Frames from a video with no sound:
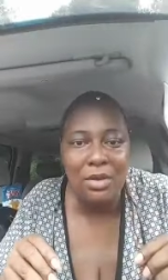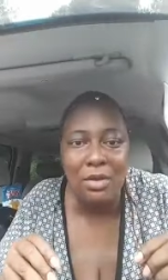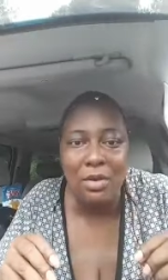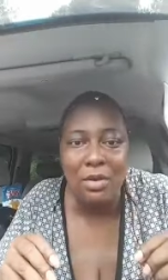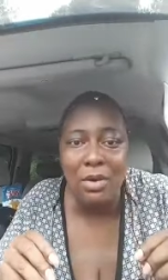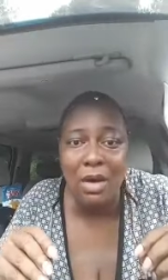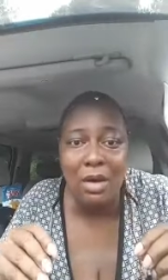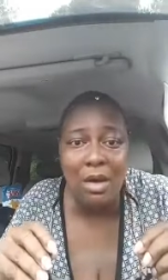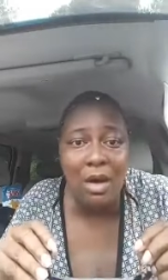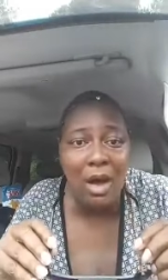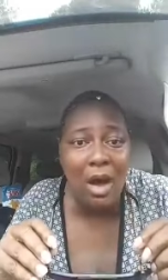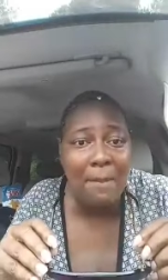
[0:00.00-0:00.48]
You
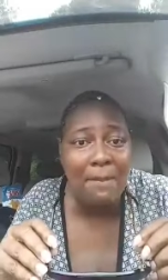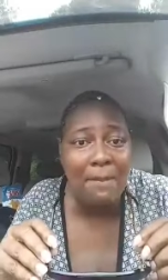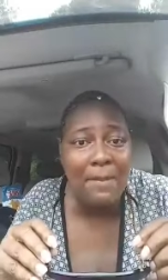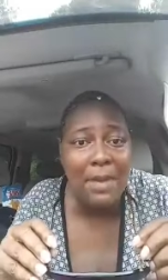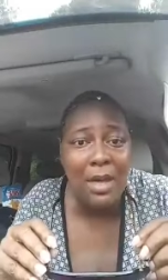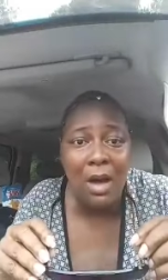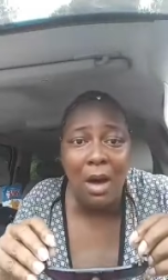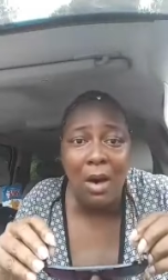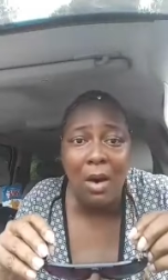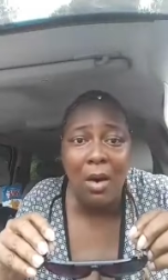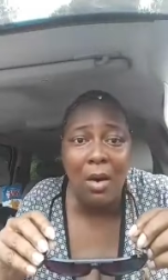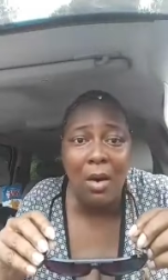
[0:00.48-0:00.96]
could call me
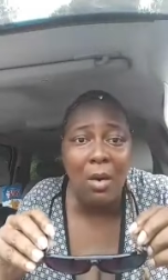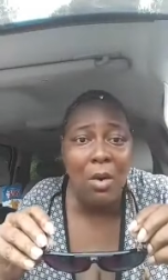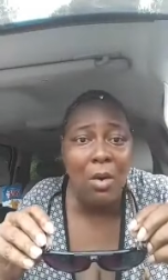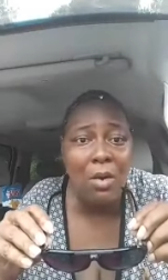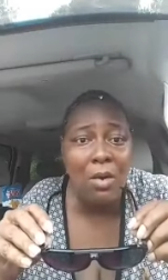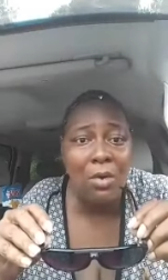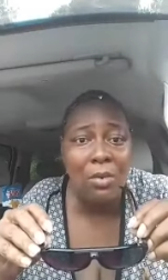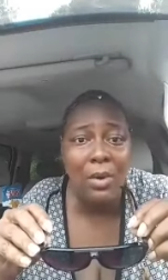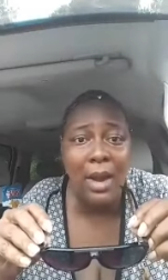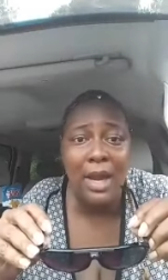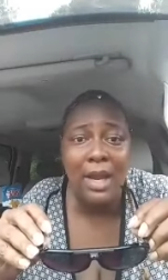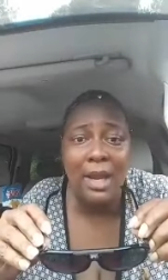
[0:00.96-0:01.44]
an
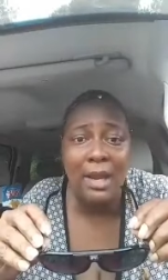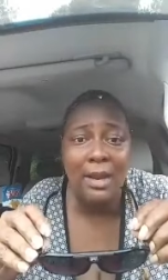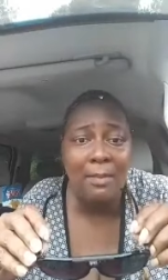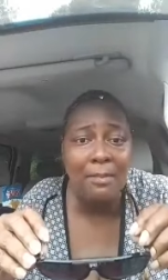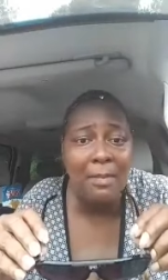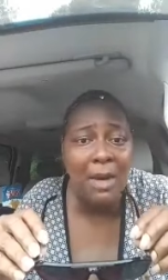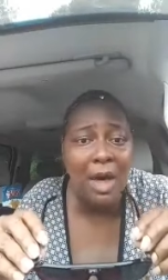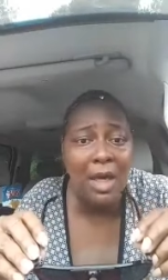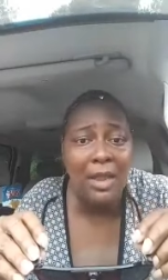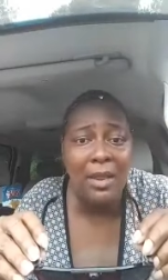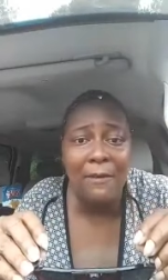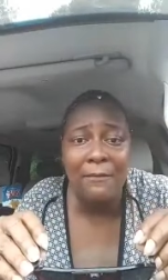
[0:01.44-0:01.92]
old granny
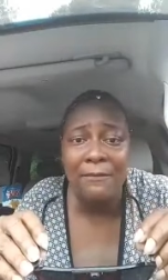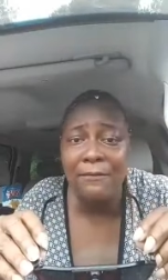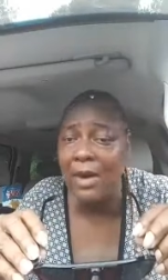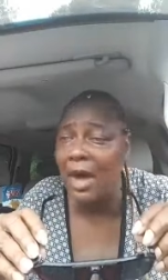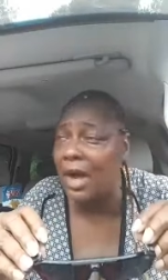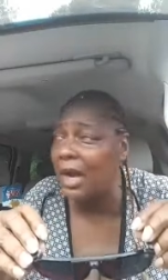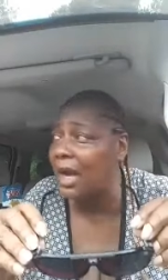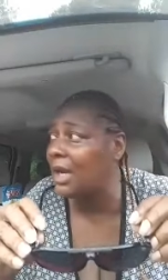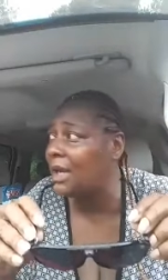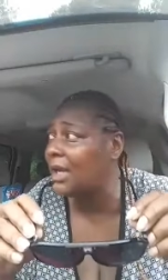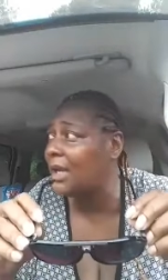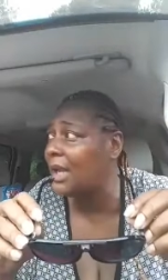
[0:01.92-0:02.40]

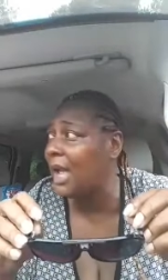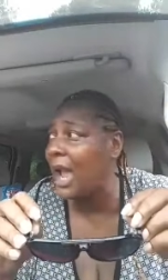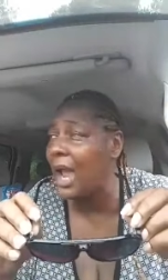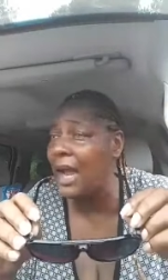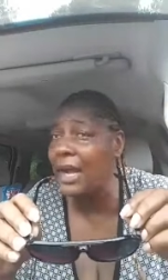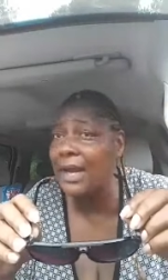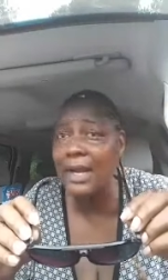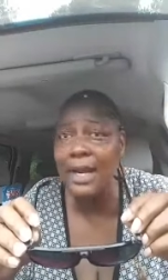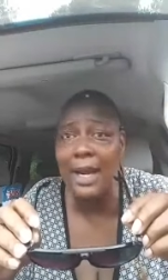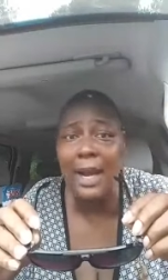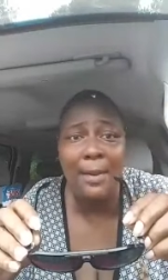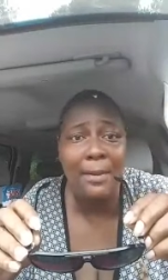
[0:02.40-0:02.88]
motherfucking
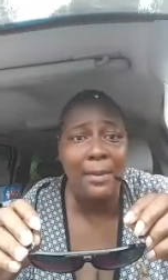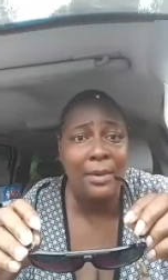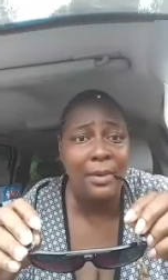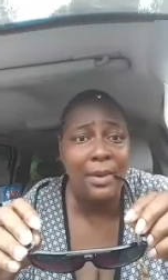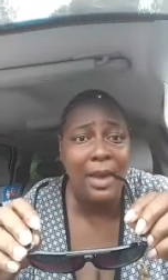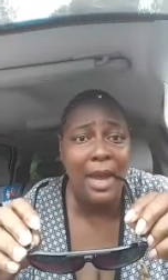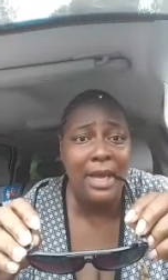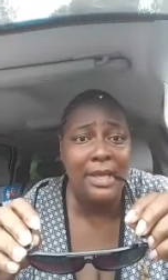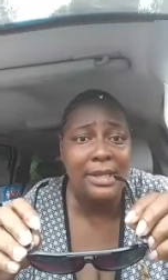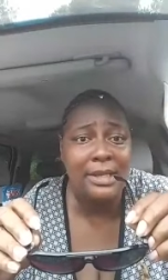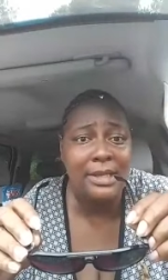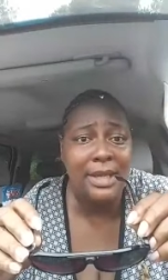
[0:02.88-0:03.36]
goddamn
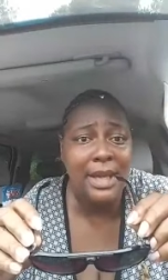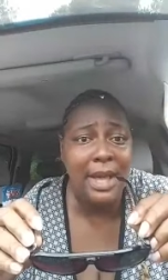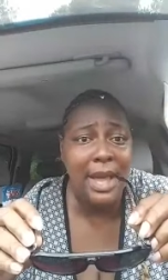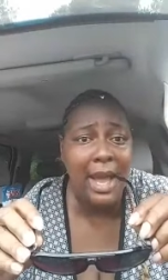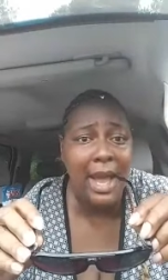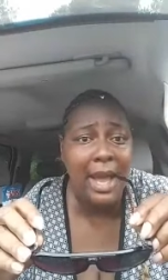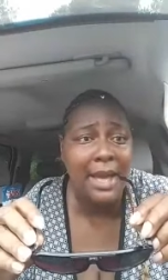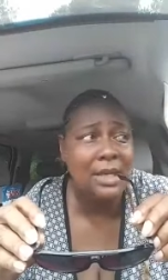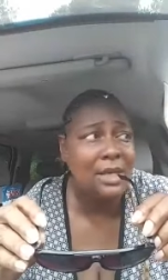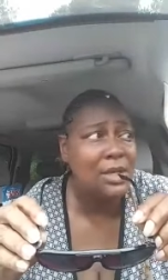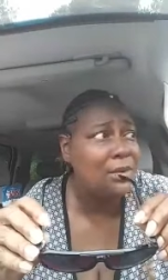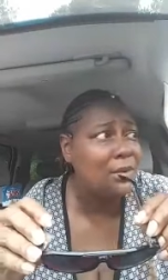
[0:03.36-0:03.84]
crazy
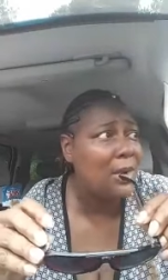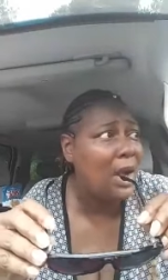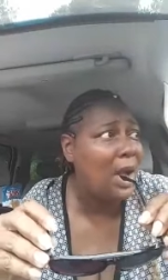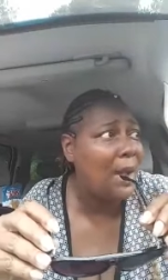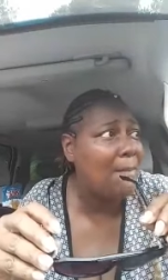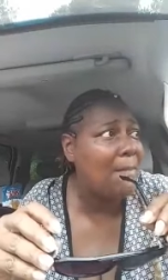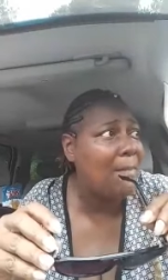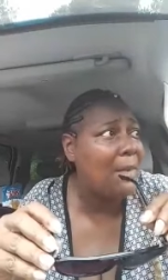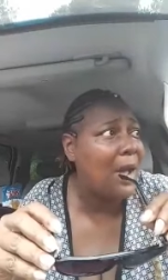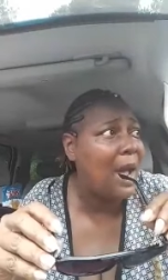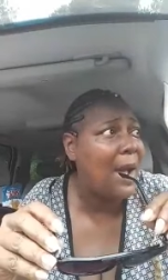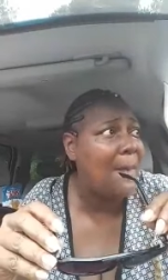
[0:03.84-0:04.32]
ass
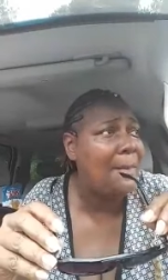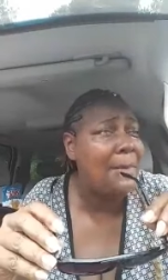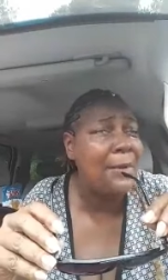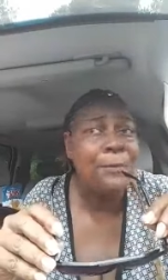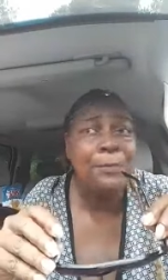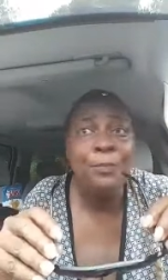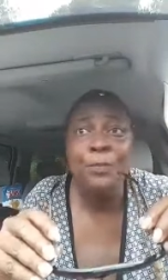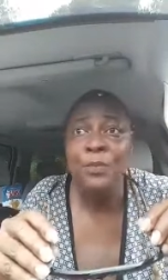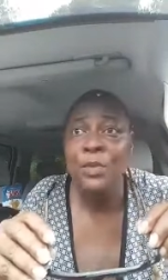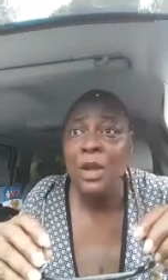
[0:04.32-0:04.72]
grandmama.